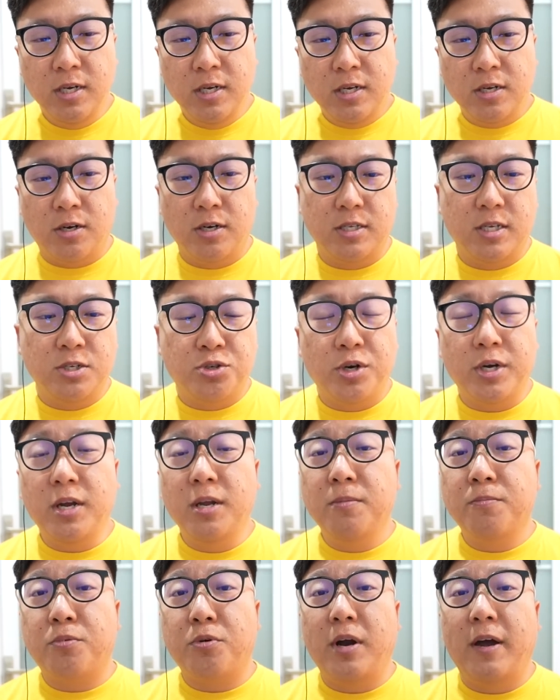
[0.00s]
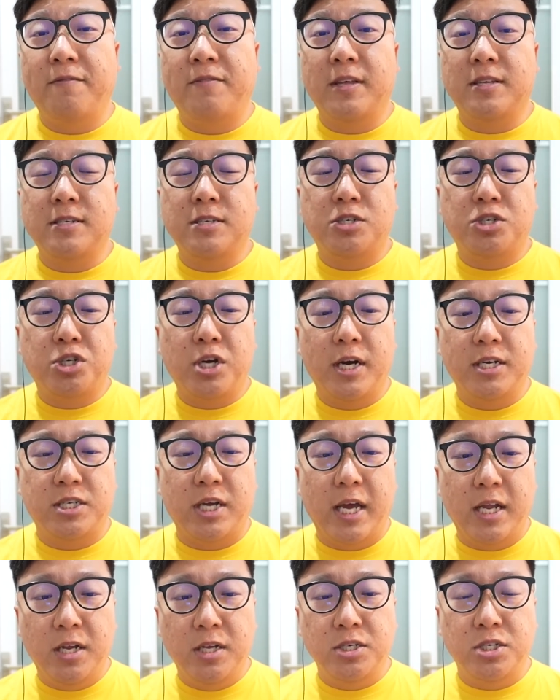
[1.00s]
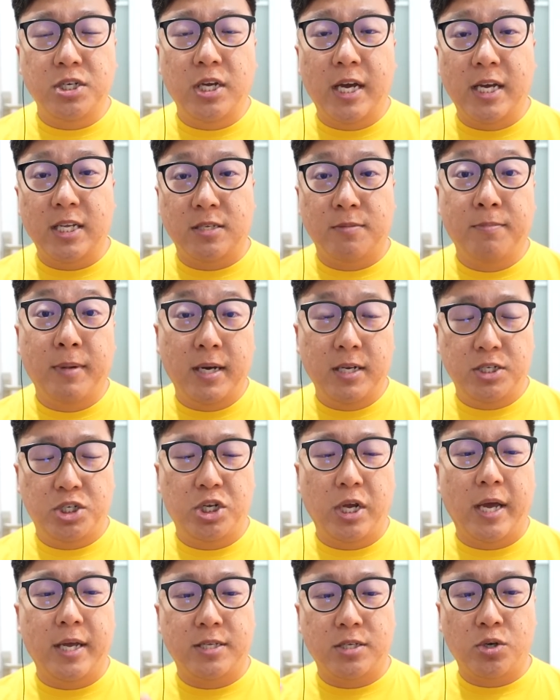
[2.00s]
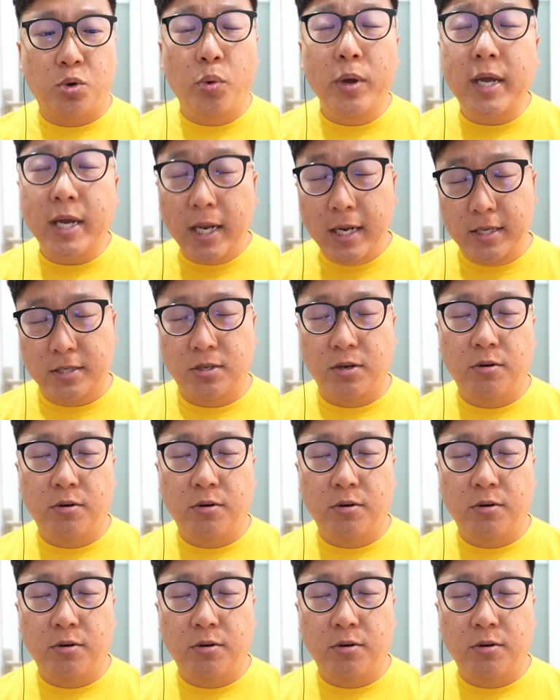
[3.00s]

Because Dragon Breath doesn't charge energy as quickly,